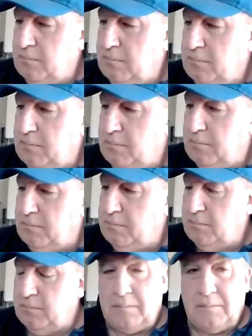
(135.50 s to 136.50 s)

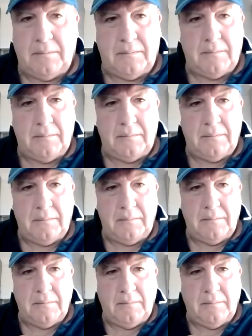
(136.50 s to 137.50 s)

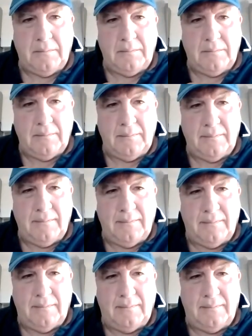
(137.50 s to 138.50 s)

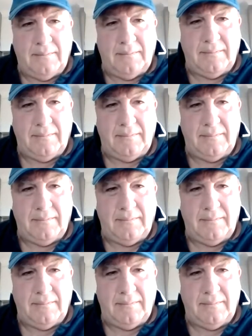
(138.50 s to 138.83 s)
[no speech]